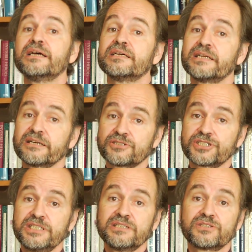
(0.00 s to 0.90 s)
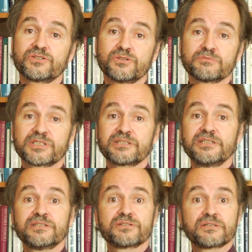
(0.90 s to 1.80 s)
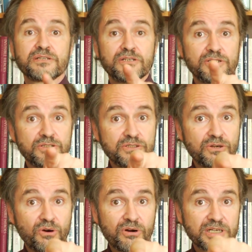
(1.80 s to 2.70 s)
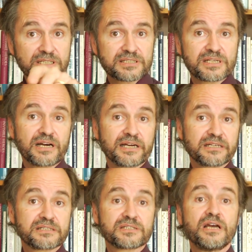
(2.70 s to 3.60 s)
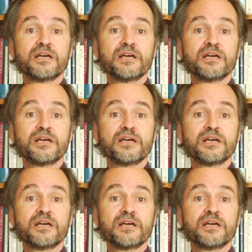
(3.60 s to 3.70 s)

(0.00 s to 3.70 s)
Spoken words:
Now she assumes that these are your desires,